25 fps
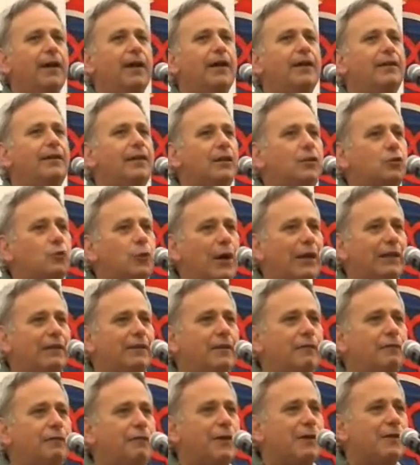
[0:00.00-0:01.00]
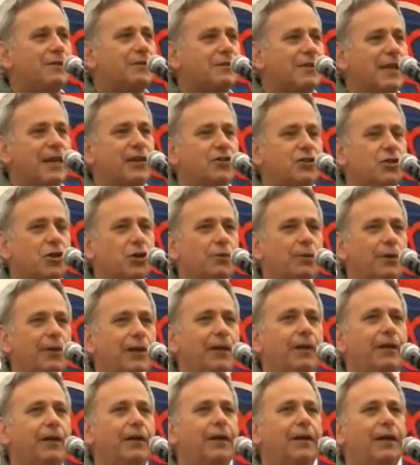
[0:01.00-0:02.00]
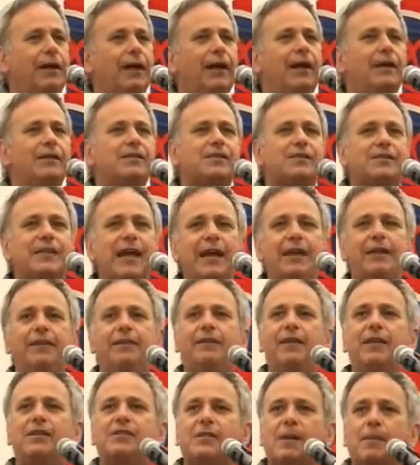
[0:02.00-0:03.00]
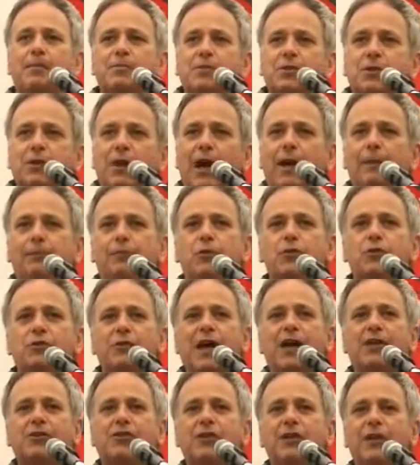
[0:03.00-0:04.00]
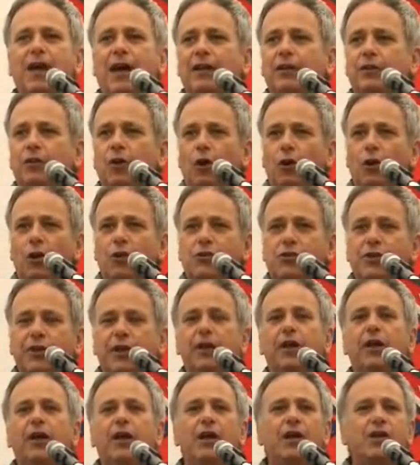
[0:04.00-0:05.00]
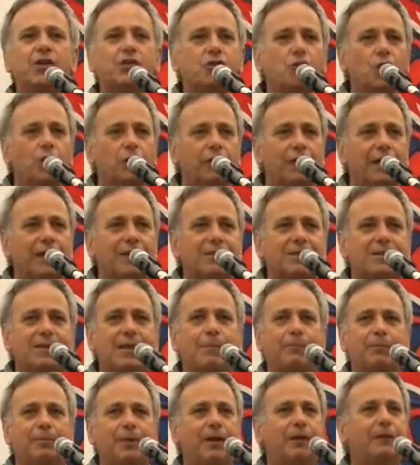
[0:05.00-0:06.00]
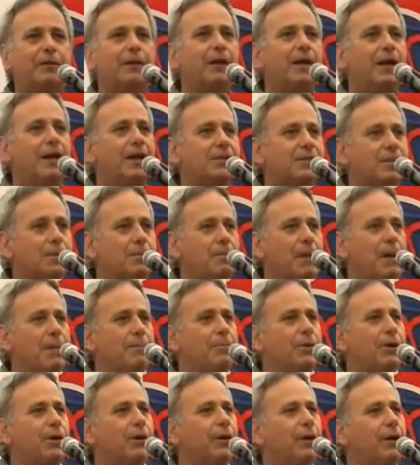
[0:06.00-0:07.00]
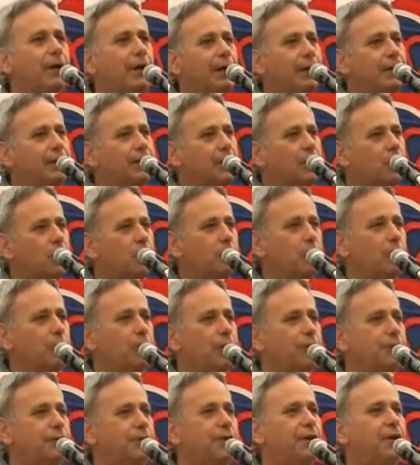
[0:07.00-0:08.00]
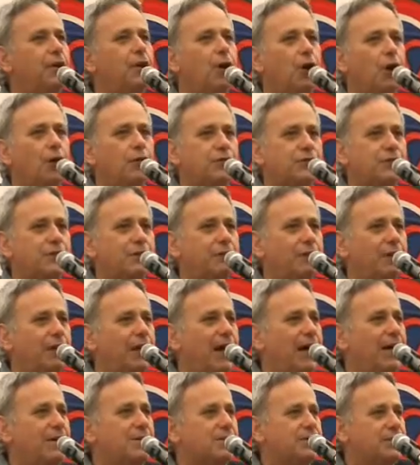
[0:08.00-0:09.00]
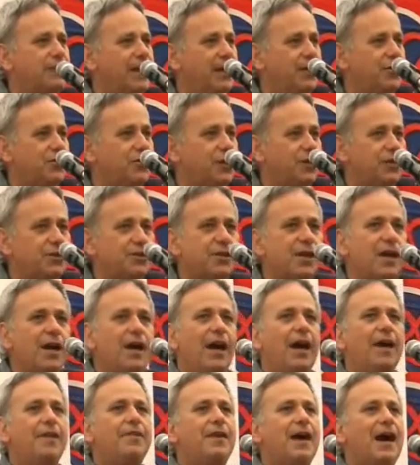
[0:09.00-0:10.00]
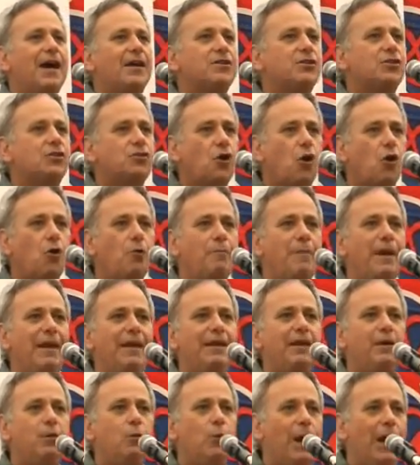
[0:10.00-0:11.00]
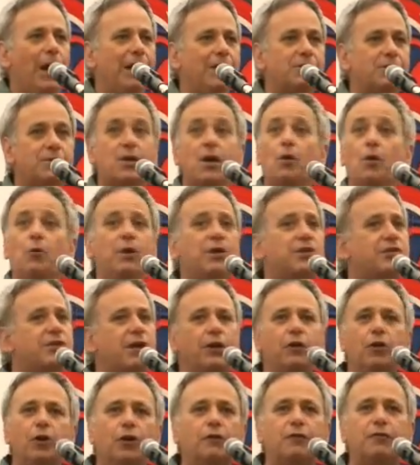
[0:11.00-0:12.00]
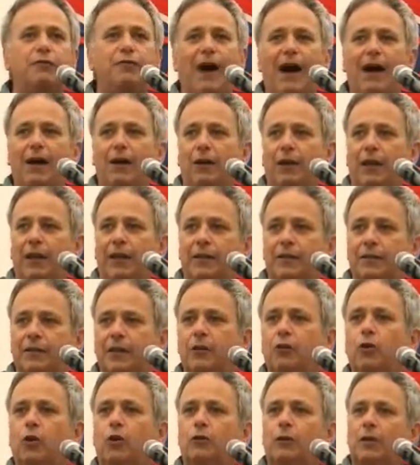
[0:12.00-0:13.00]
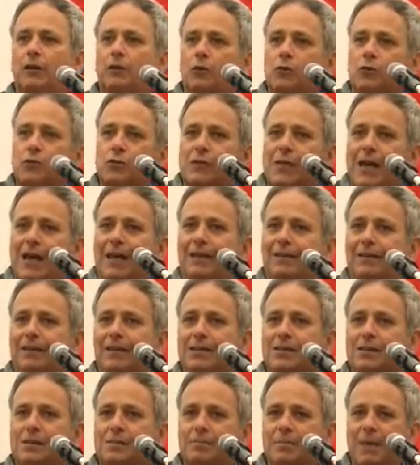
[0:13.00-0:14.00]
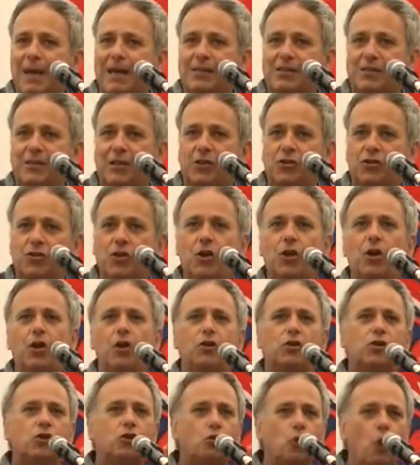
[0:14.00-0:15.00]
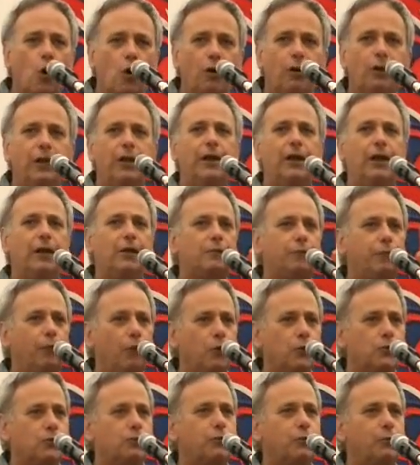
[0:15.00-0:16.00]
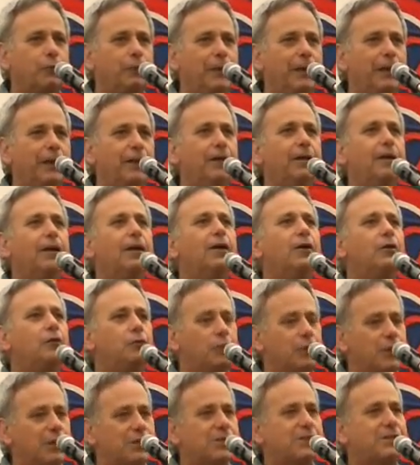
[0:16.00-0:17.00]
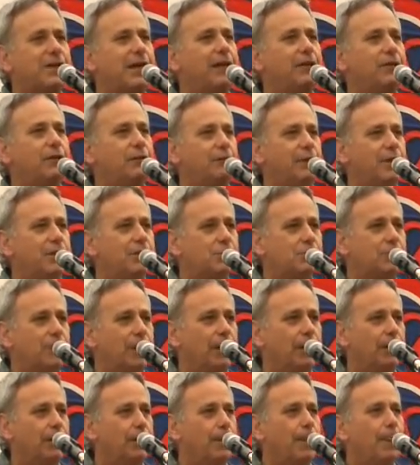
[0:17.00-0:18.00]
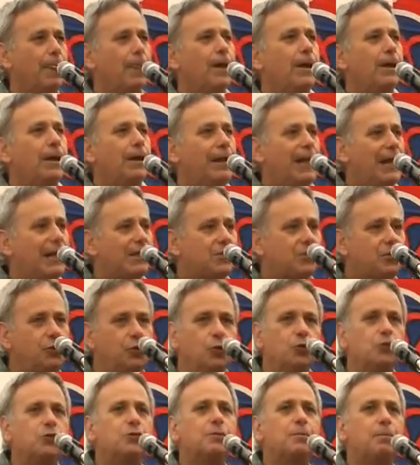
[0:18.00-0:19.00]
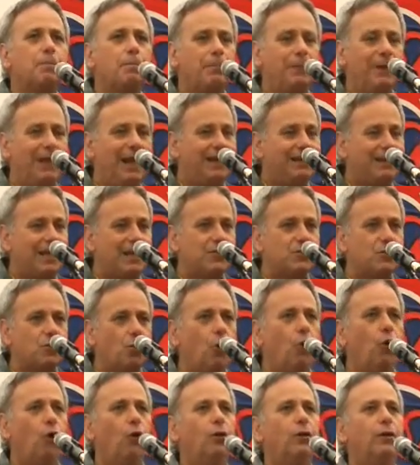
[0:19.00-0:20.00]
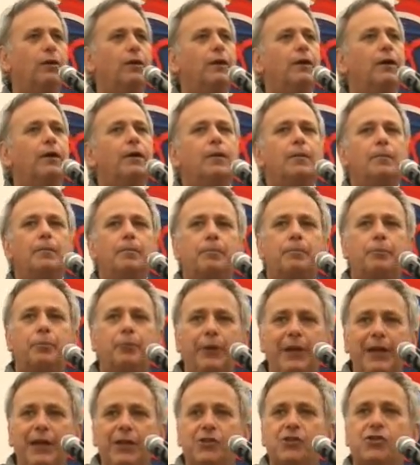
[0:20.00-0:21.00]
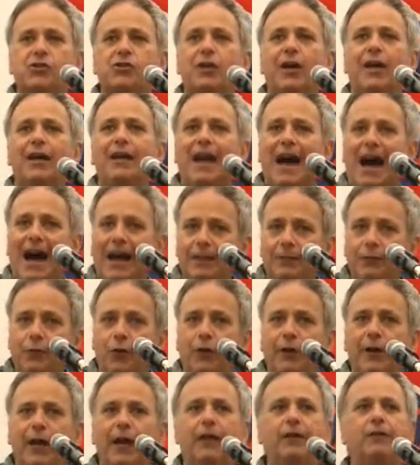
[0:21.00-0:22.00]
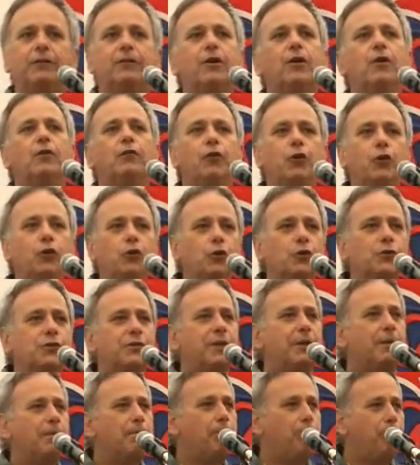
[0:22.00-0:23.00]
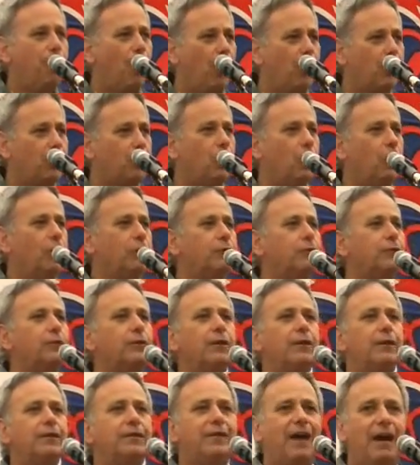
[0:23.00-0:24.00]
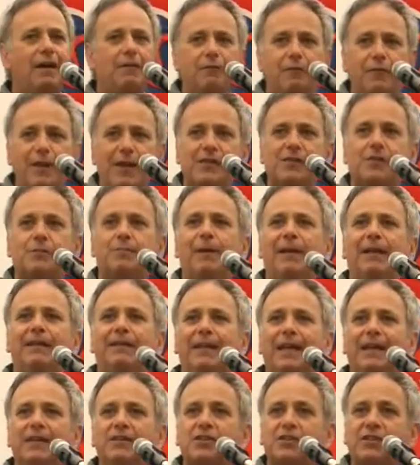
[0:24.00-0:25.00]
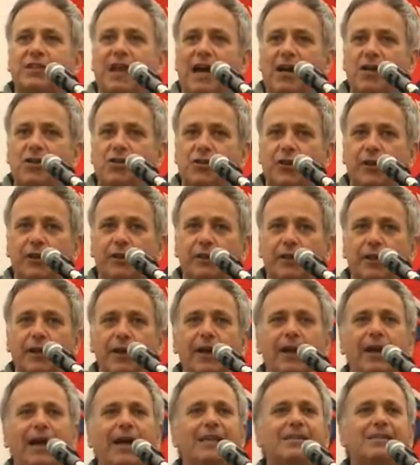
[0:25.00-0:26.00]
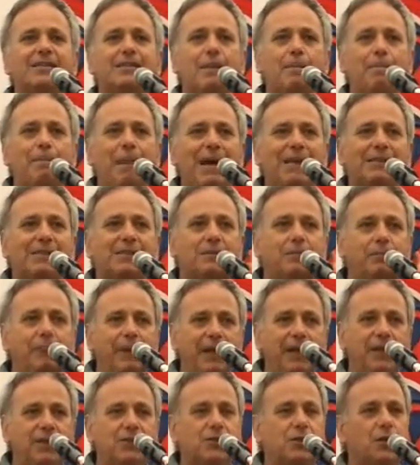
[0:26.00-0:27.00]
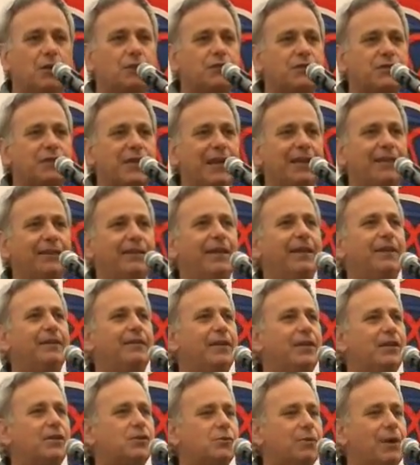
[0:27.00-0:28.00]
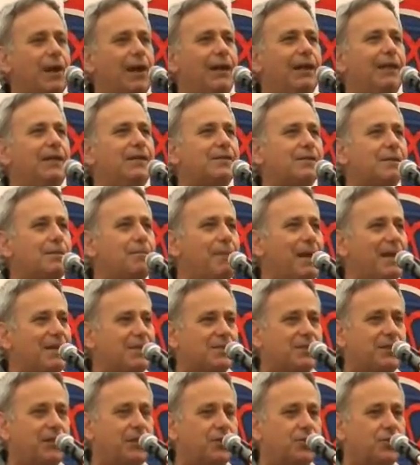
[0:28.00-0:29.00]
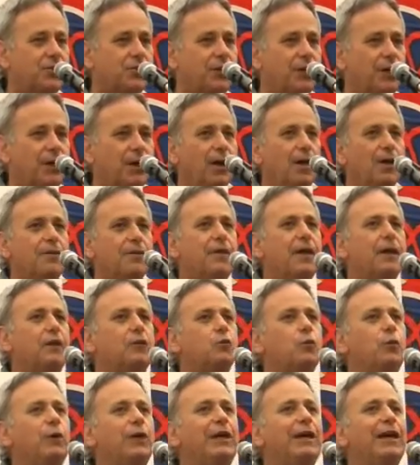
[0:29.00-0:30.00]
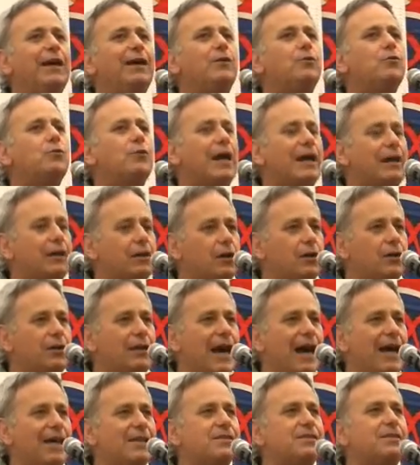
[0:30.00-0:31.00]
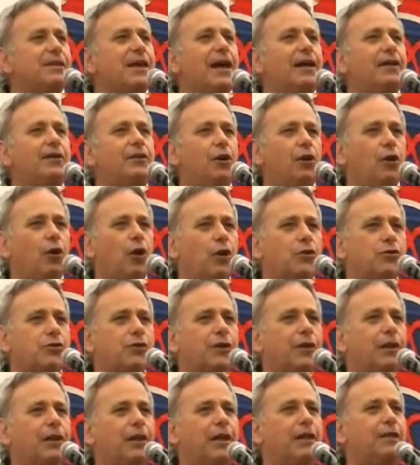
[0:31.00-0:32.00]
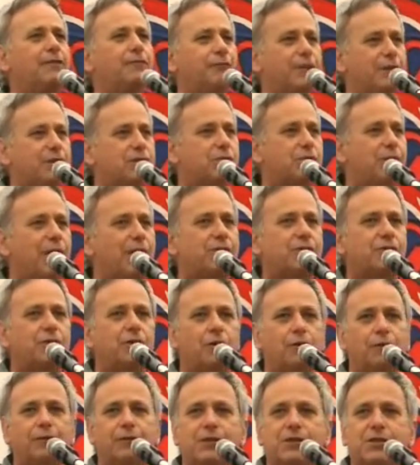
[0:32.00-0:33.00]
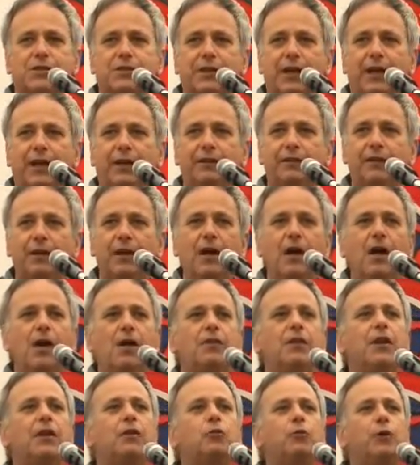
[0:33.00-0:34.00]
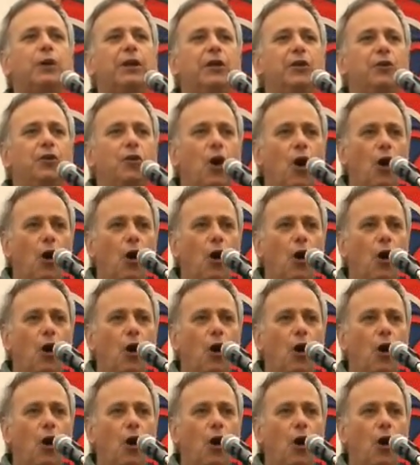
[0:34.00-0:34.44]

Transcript: In the 21st century, a state that subscribes to such an ideology is not accepted as a member in the community of civilized nations. And there are so many ways which are not violent in order to send this message strongly and forcefully to the state of Israel. Let us all preach and advocate for using boycott, divestment and sanction as the best means of sending the Israelis a message that we recognize the ideological infrastructure of the state, that we